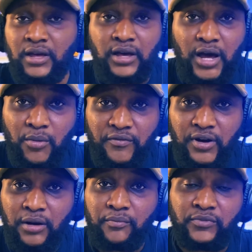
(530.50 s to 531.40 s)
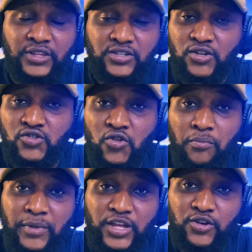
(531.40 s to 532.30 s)
However, this does not
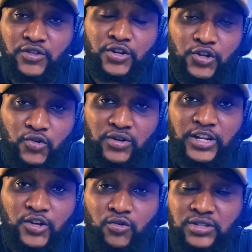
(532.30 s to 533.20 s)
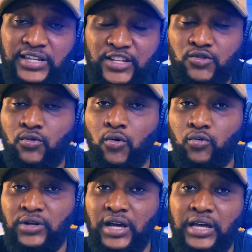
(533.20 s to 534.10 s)
make you the new legal title
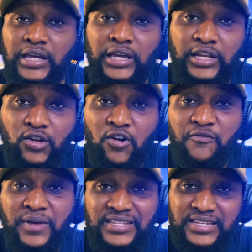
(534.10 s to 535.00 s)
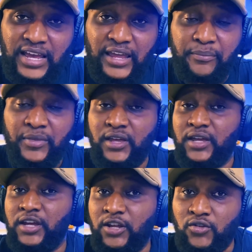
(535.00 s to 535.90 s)
holder in the government's eye.
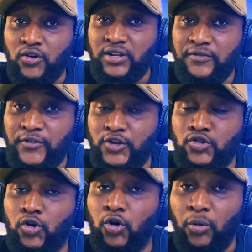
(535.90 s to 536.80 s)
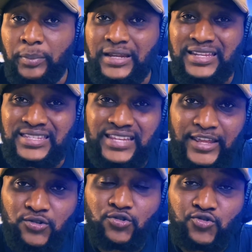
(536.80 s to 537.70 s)
In order for you to complete the
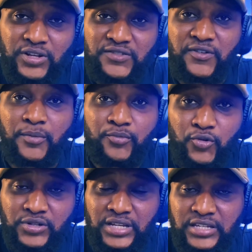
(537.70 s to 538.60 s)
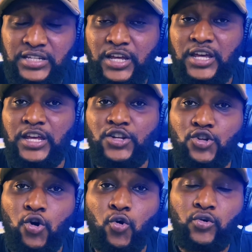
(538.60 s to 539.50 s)
title transfer process in
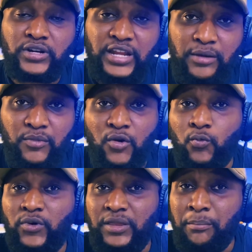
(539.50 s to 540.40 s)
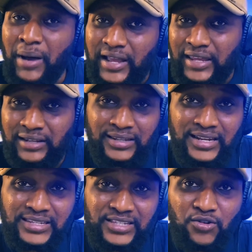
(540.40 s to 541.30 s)
your own name with the backing that
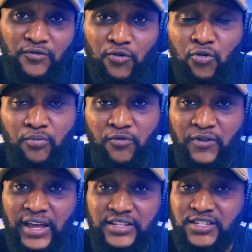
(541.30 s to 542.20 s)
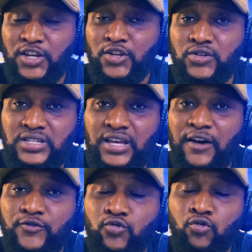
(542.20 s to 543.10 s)
the C of O provides, you still
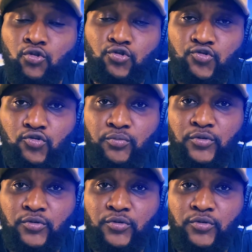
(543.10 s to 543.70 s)
have to go through